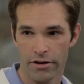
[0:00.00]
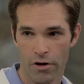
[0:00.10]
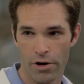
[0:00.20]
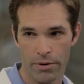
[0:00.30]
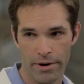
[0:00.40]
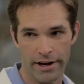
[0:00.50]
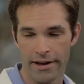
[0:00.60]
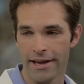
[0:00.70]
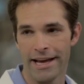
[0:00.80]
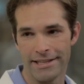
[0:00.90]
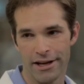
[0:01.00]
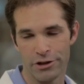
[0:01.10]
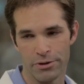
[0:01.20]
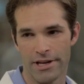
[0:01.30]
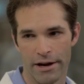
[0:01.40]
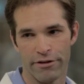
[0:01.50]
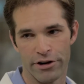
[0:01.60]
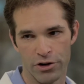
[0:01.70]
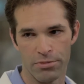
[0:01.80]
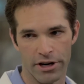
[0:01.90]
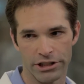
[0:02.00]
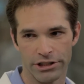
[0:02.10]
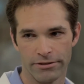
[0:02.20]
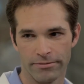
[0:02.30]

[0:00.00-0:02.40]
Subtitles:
going away, it tells you it's time for a new brush.